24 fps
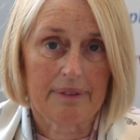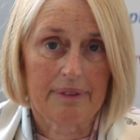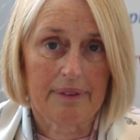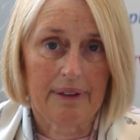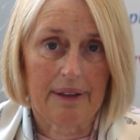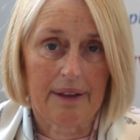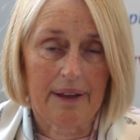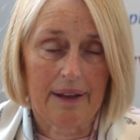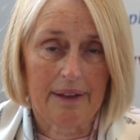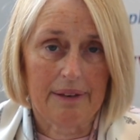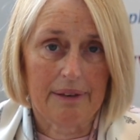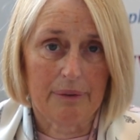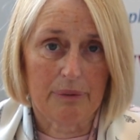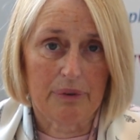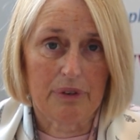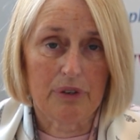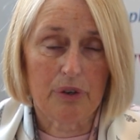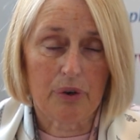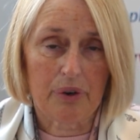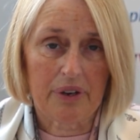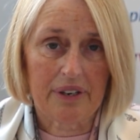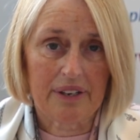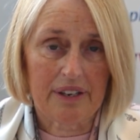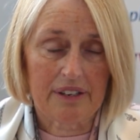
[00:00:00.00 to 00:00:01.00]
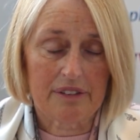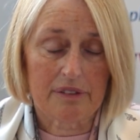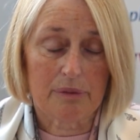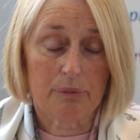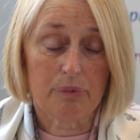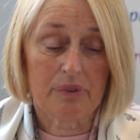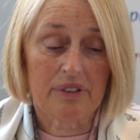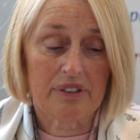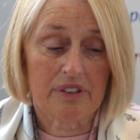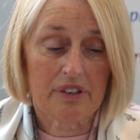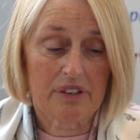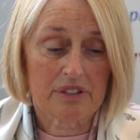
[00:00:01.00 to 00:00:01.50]
Anyone looking at it
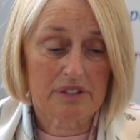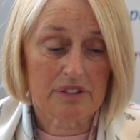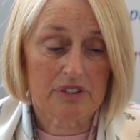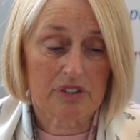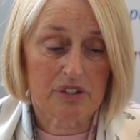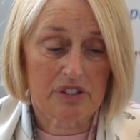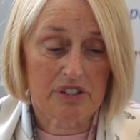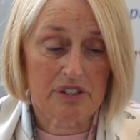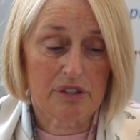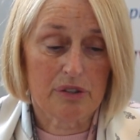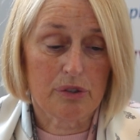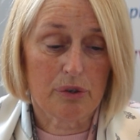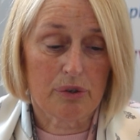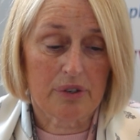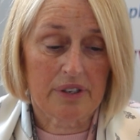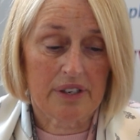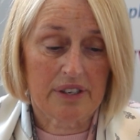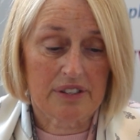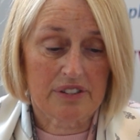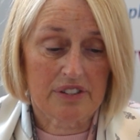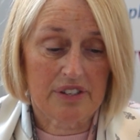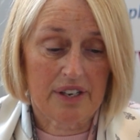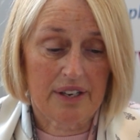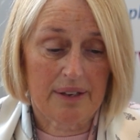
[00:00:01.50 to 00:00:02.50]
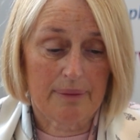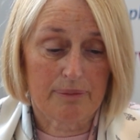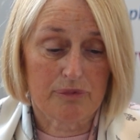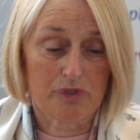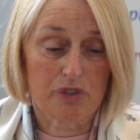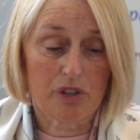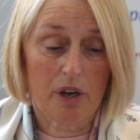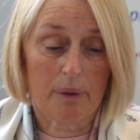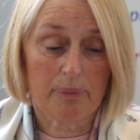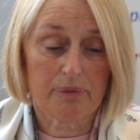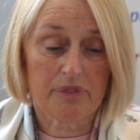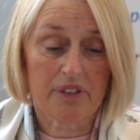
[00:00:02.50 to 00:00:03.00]
will not just look at
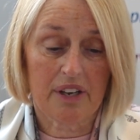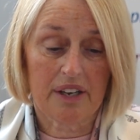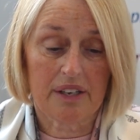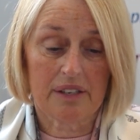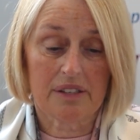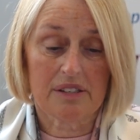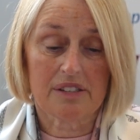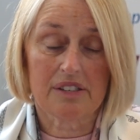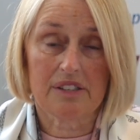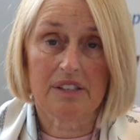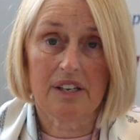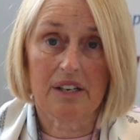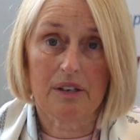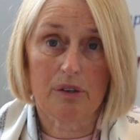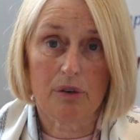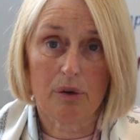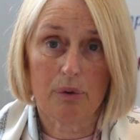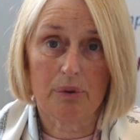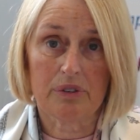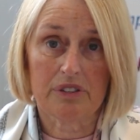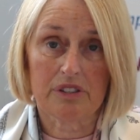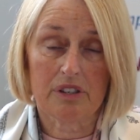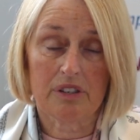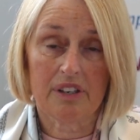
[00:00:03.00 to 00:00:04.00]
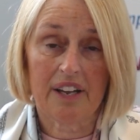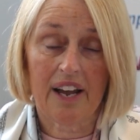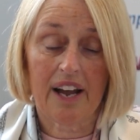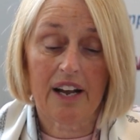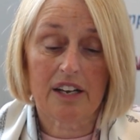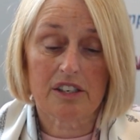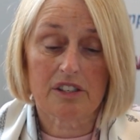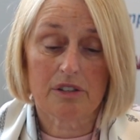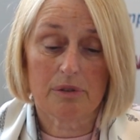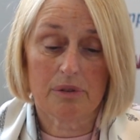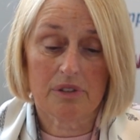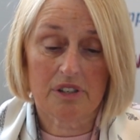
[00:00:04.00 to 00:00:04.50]
job titles, they'll go into the
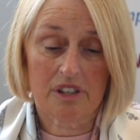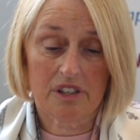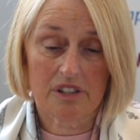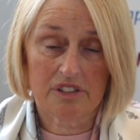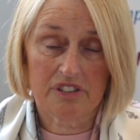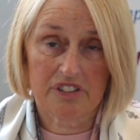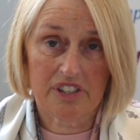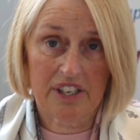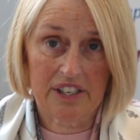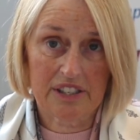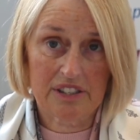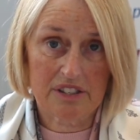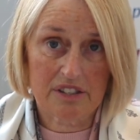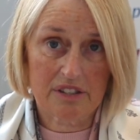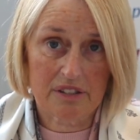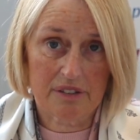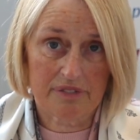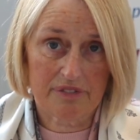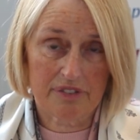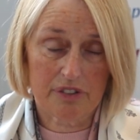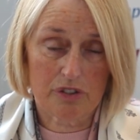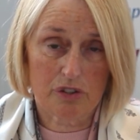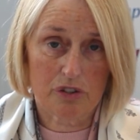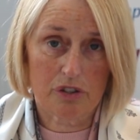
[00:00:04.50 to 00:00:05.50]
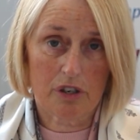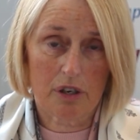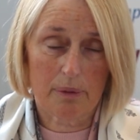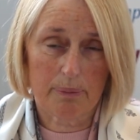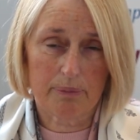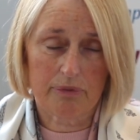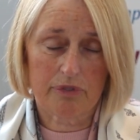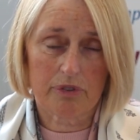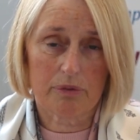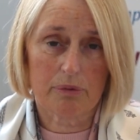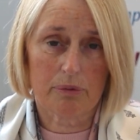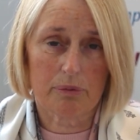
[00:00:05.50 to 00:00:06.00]
actual contents of the
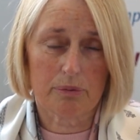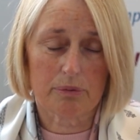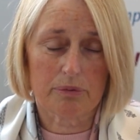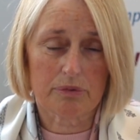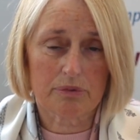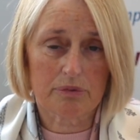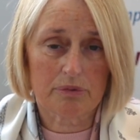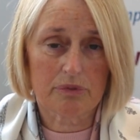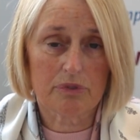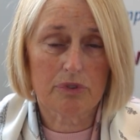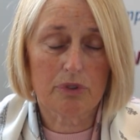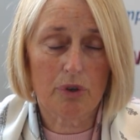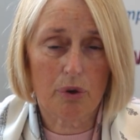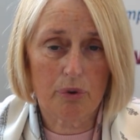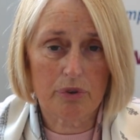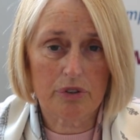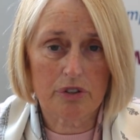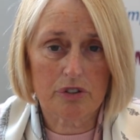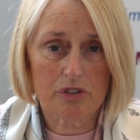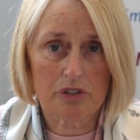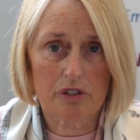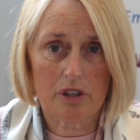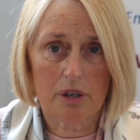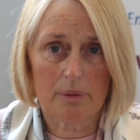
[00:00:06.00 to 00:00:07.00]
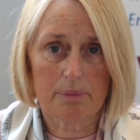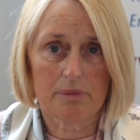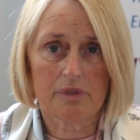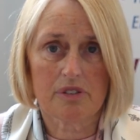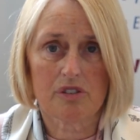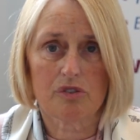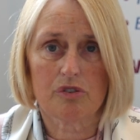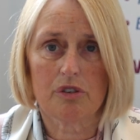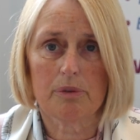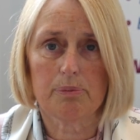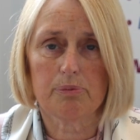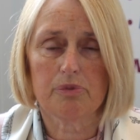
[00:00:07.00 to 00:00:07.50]
job. So know your job
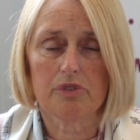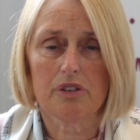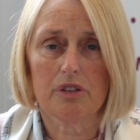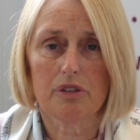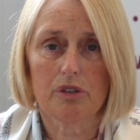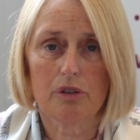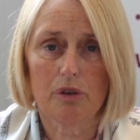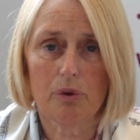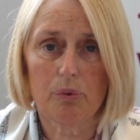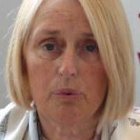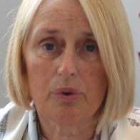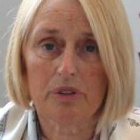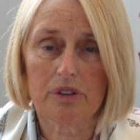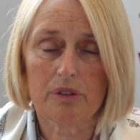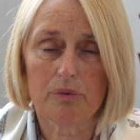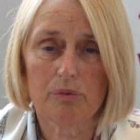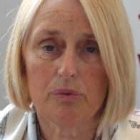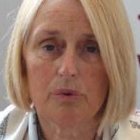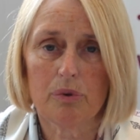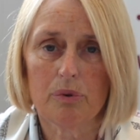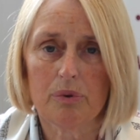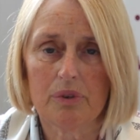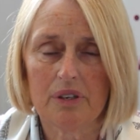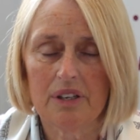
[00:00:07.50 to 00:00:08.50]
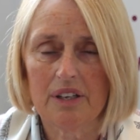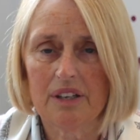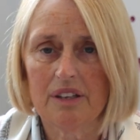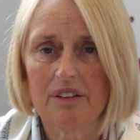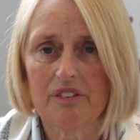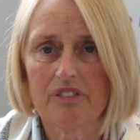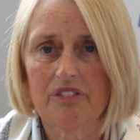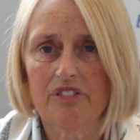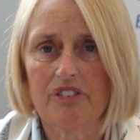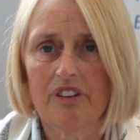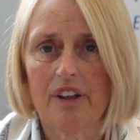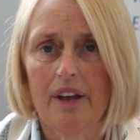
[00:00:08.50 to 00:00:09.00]
description, know what the role
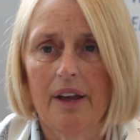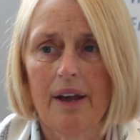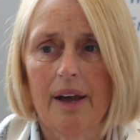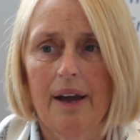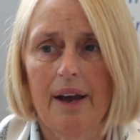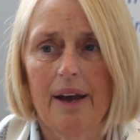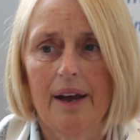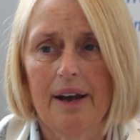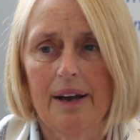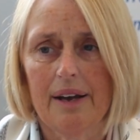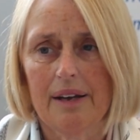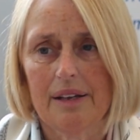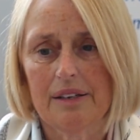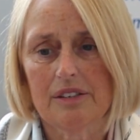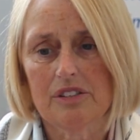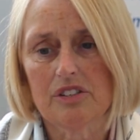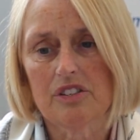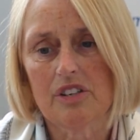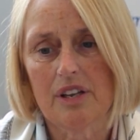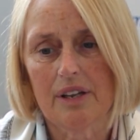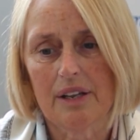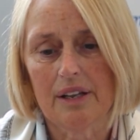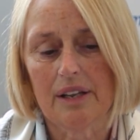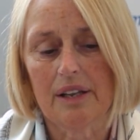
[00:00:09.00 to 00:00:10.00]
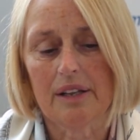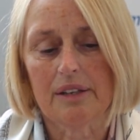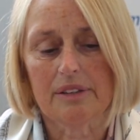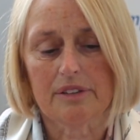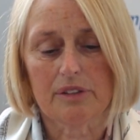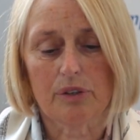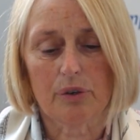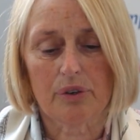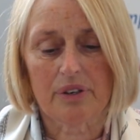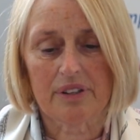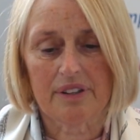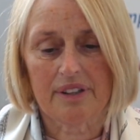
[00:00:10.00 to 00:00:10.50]
is, and
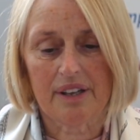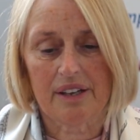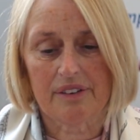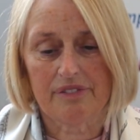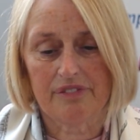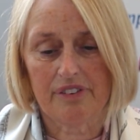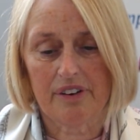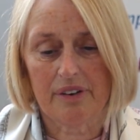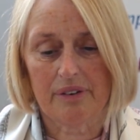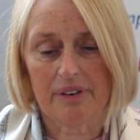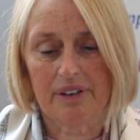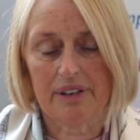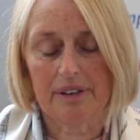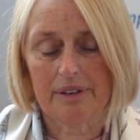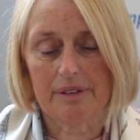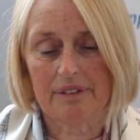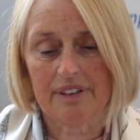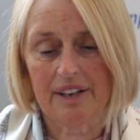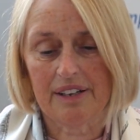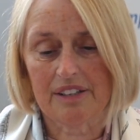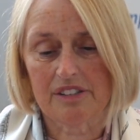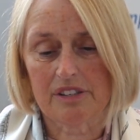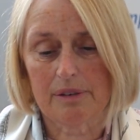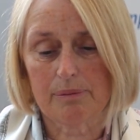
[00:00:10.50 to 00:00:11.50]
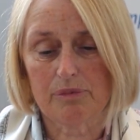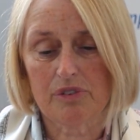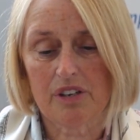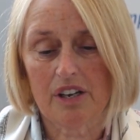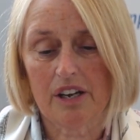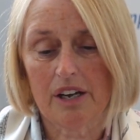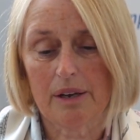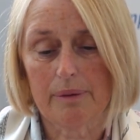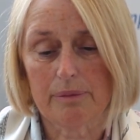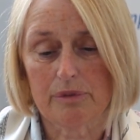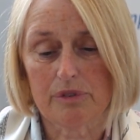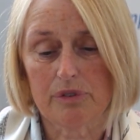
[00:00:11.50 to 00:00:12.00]
look at that take some
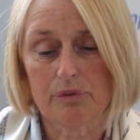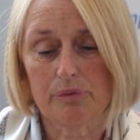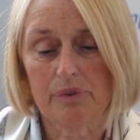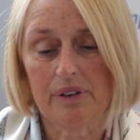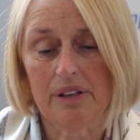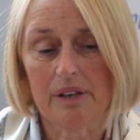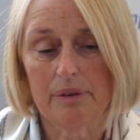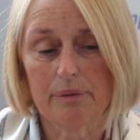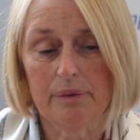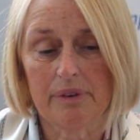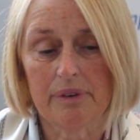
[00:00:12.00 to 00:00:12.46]
time to really